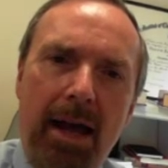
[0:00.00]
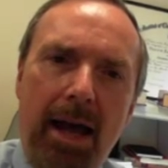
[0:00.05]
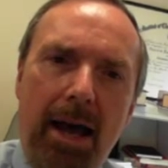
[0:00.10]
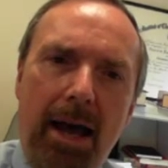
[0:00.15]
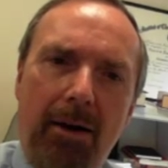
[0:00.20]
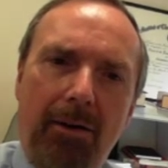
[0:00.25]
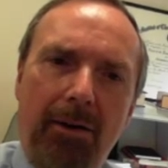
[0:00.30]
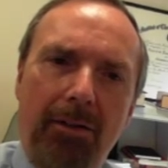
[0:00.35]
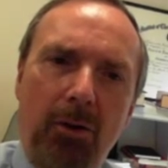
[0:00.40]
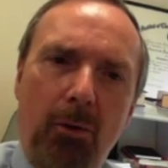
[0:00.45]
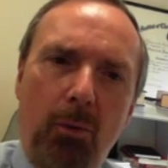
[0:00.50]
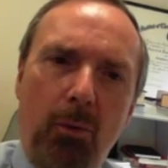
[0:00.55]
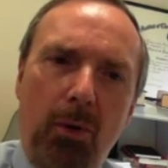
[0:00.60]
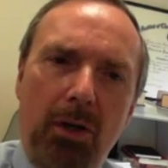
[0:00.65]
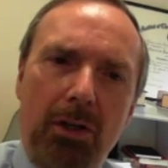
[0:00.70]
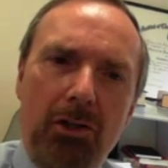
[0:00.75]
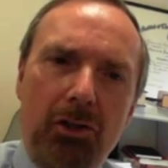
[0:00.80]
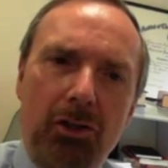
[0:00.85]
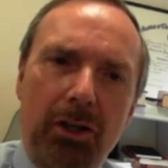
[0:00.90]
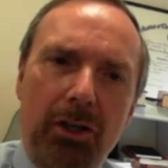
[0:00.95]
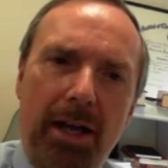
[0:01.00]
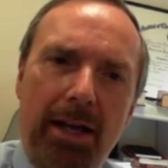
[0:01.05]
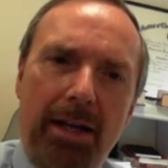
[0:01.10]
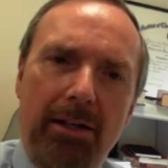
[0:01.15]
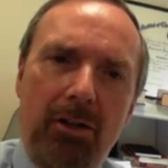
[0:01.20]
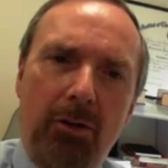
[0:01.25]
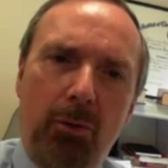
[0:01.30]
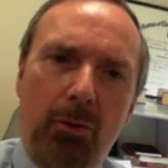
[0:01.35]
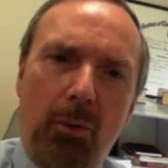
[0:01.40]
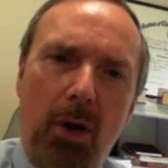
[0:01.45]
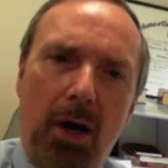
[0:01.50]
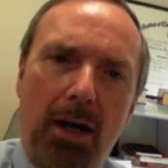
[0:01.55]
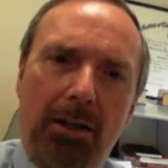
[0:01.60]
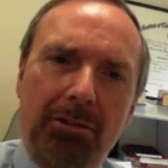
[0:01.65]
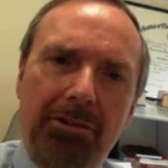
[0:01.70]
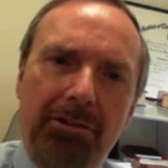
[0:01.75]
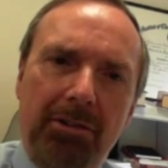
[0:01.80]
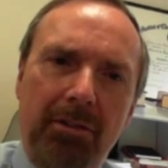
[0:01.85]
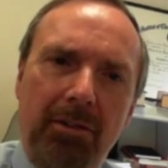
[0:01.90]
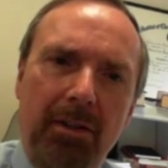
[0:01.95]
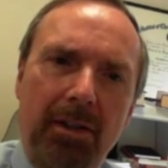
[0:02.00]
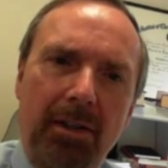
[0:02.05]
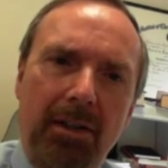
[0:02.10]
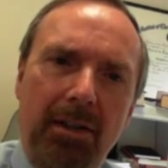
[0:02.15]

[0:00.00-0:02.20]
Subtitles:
out in the woodshed to rust